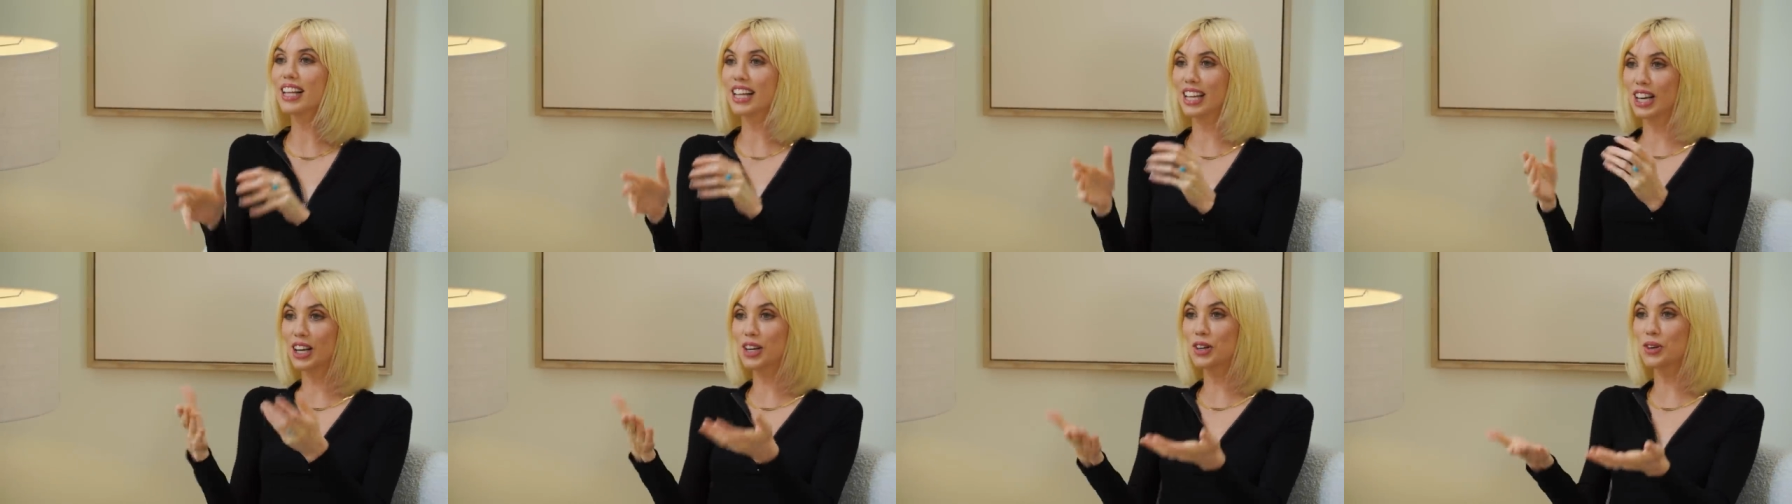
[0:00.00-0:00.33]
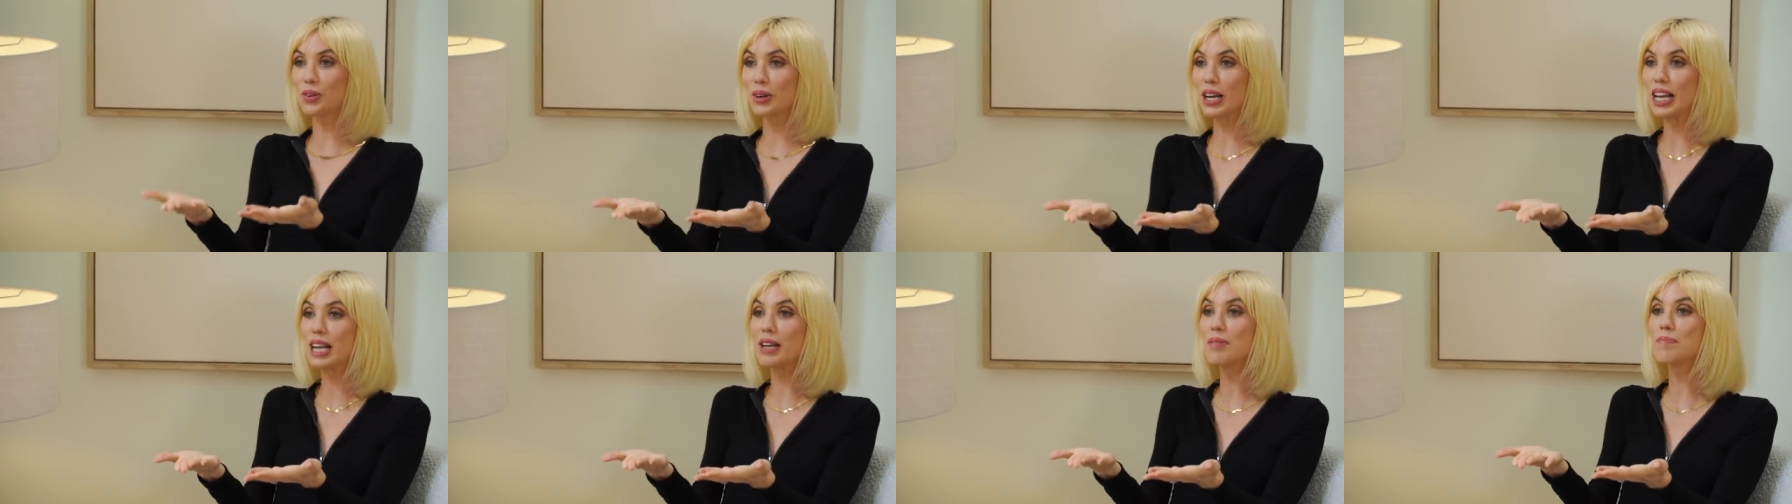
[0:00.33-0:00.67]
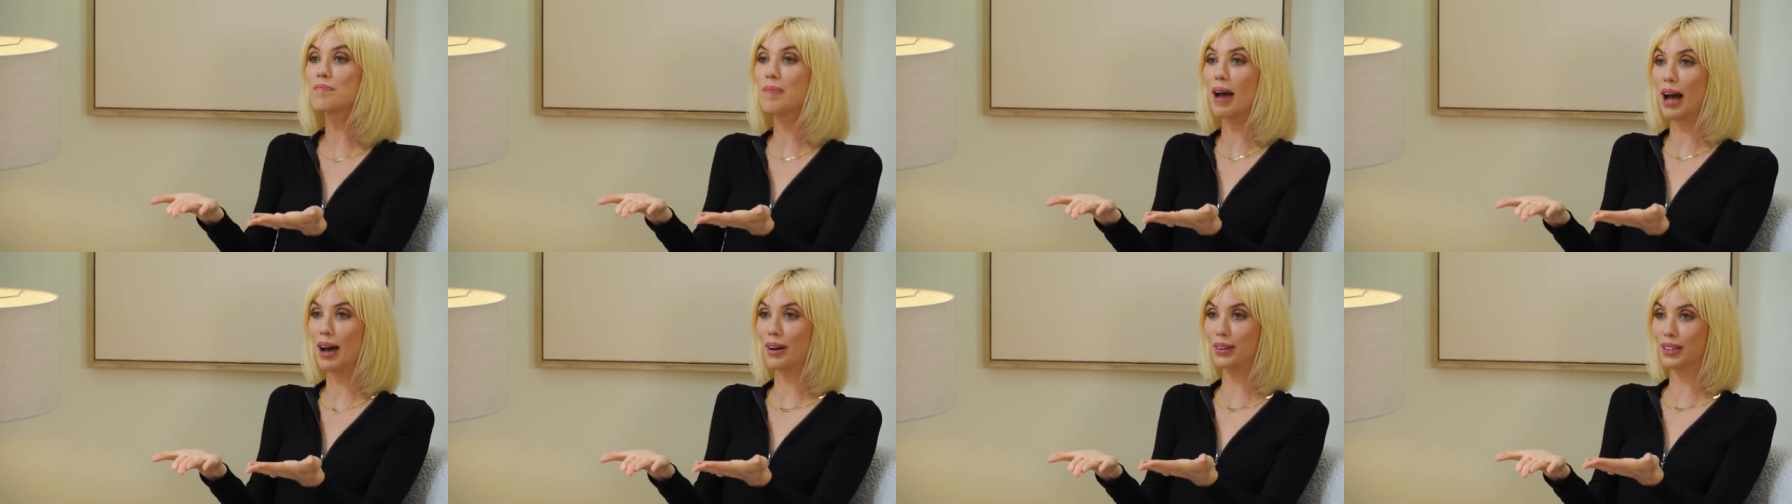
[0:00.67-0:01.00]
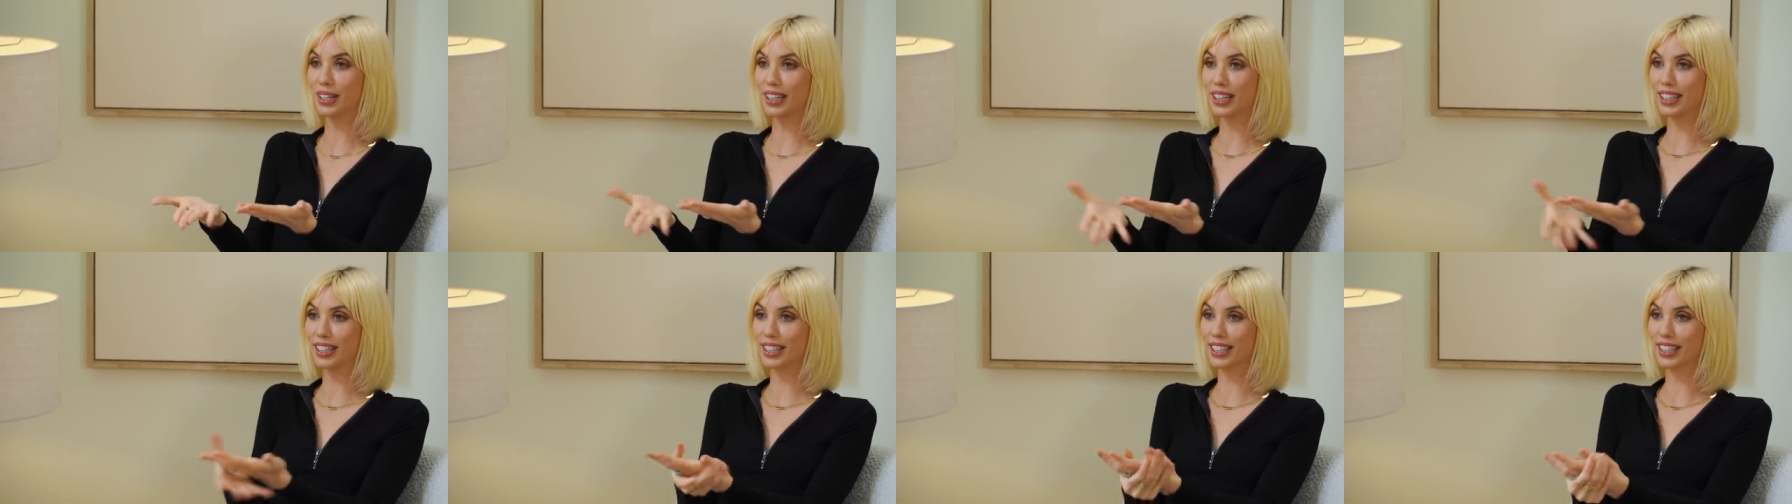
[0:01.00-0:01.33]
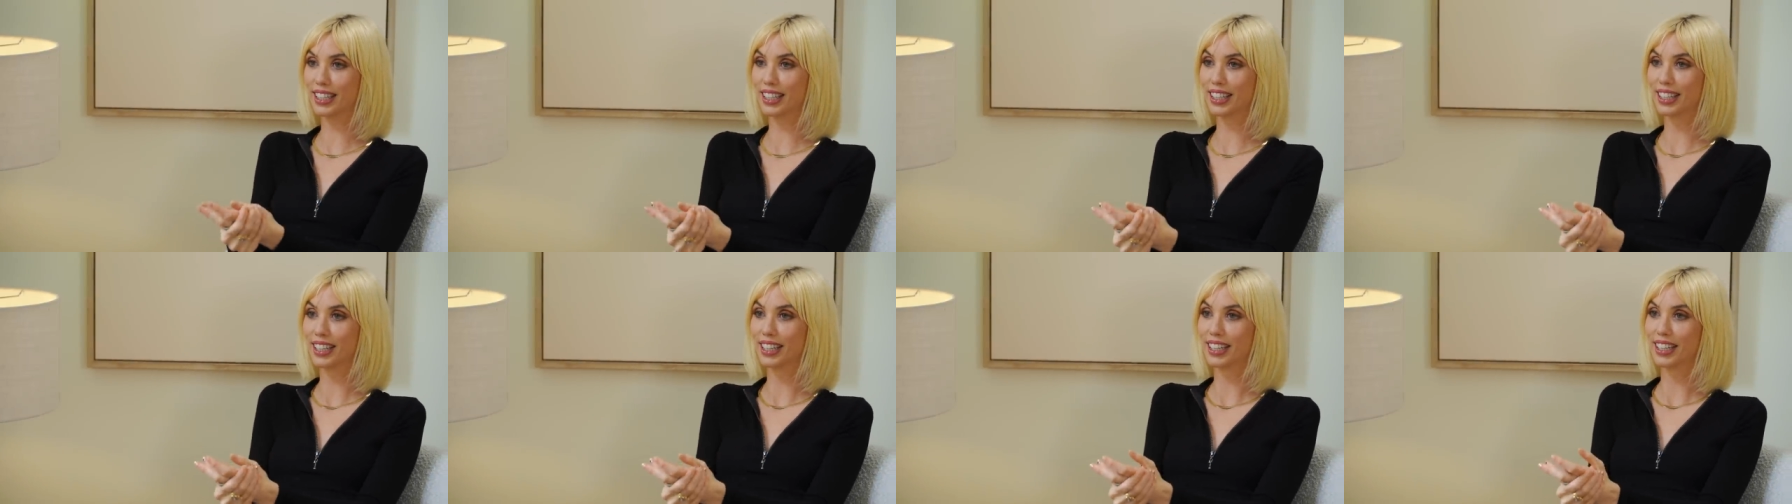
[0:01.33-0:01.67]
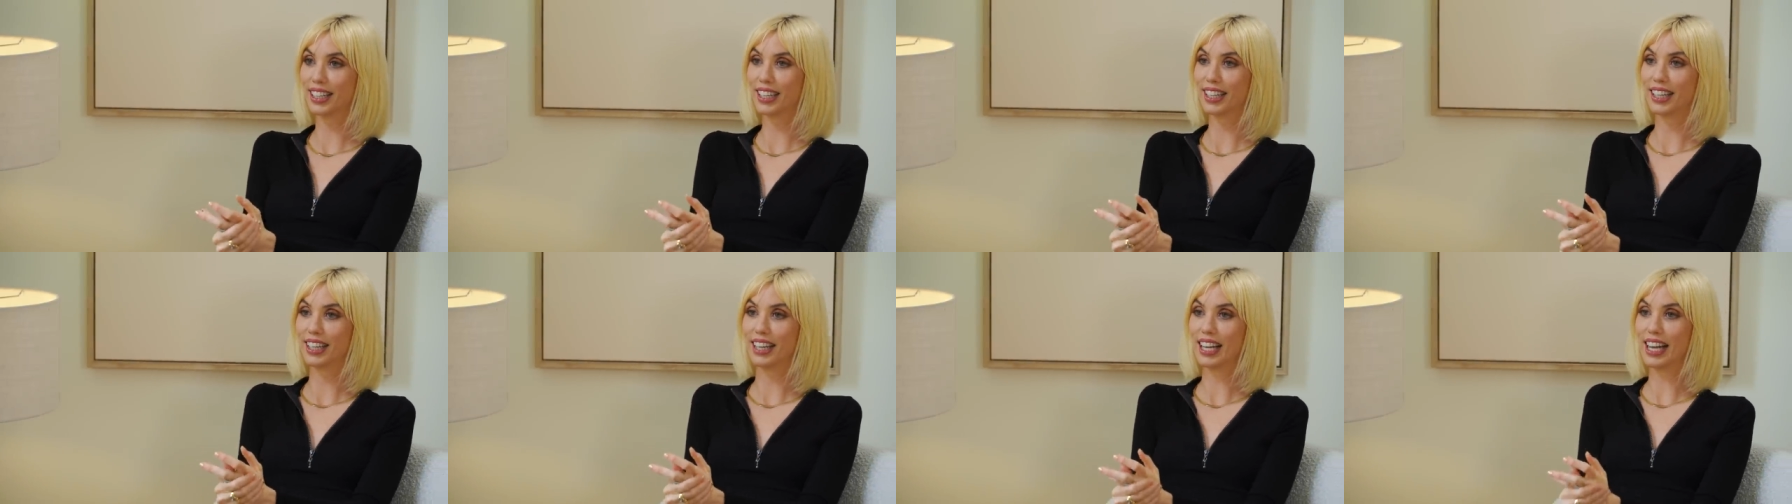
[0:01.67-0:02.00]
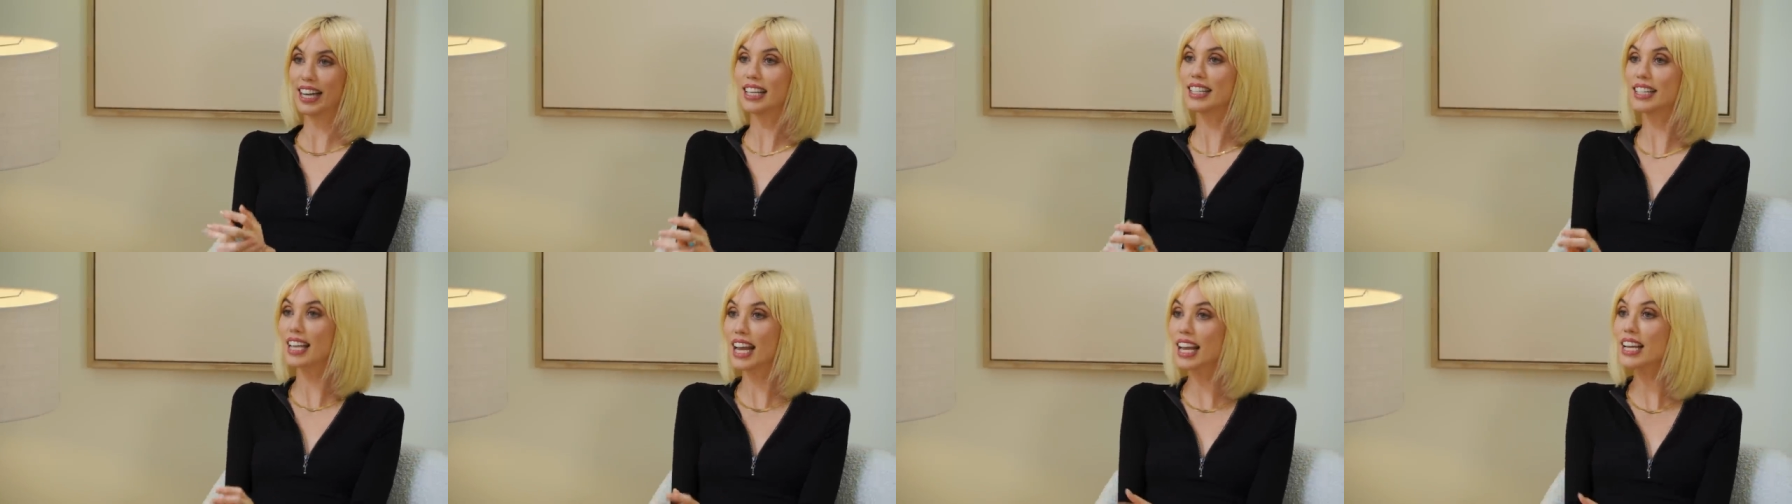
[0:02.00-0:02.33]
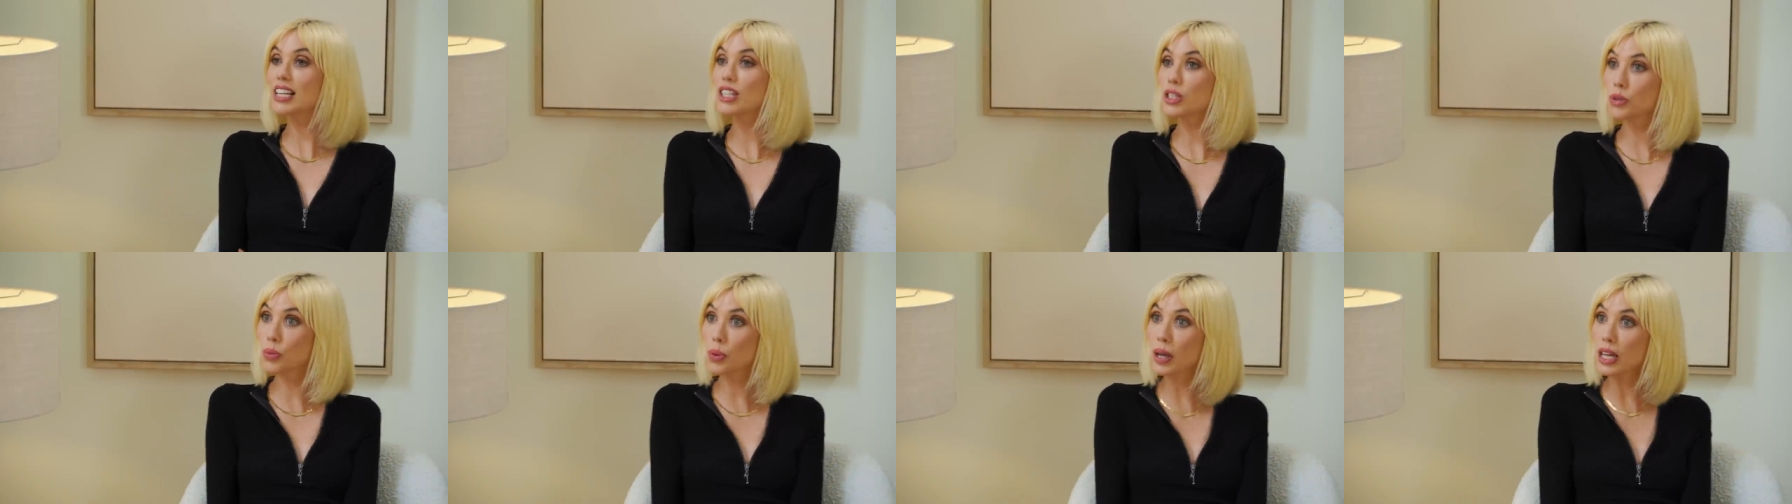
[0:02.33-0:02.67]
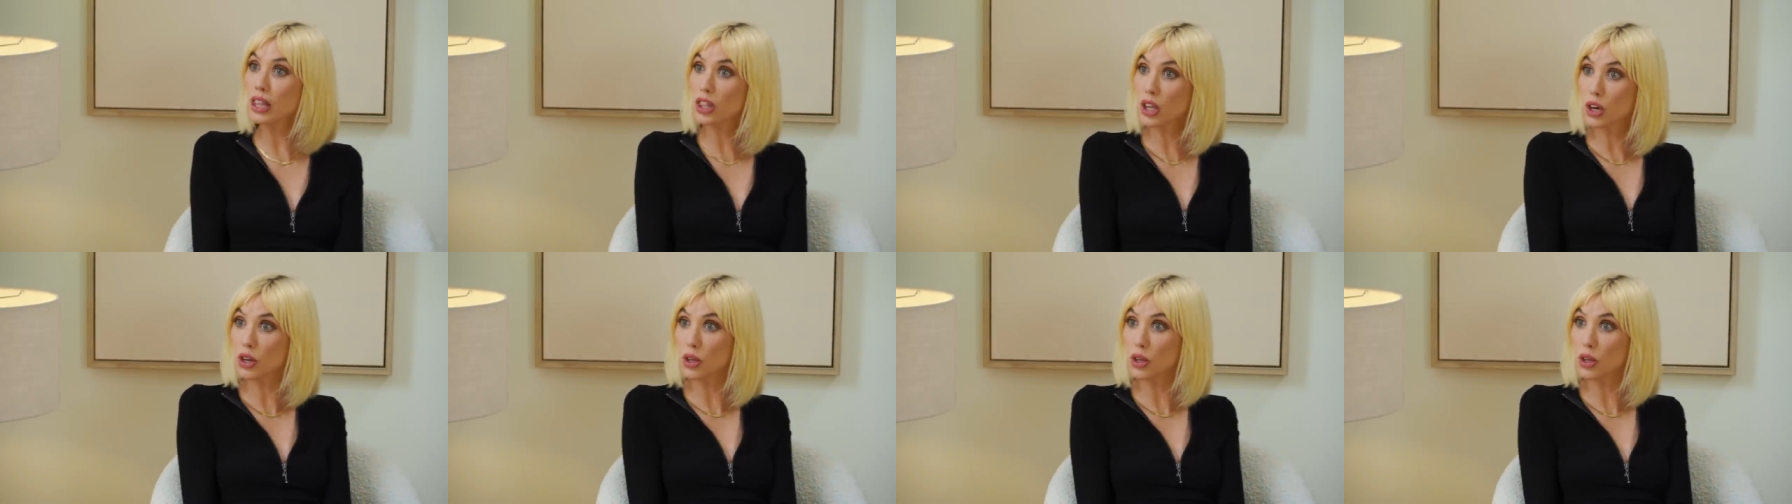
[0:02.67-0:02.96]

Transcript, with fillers: like a green powder. It tastes sweet though.